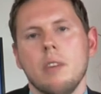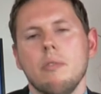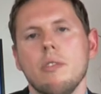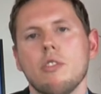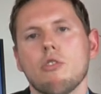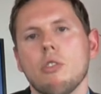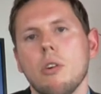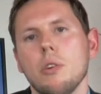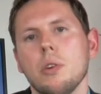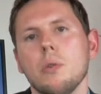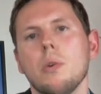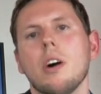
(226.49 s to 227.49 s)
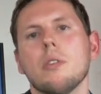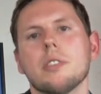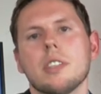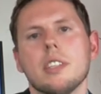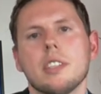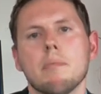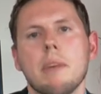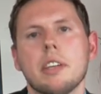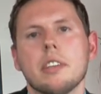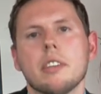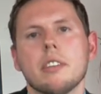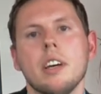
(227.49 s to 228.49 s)
We will show you how skills
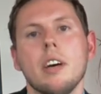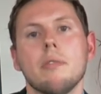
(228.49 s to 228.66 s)
matter